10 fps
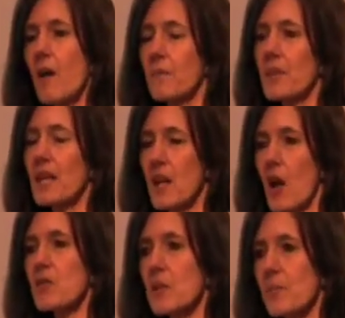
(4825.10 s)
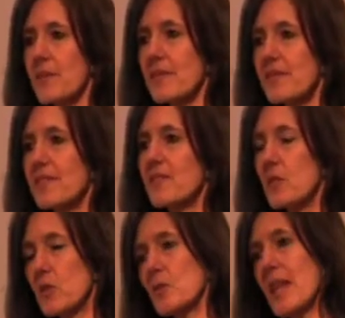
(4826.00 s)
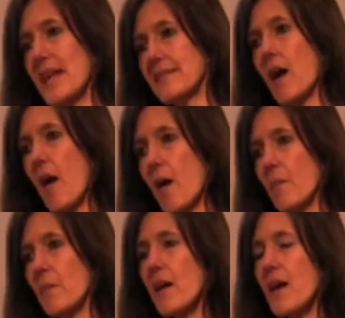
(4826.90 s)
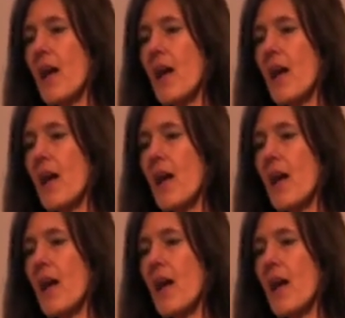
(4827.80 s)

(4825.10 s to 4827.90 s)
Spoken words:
encouraging businesses to do less harm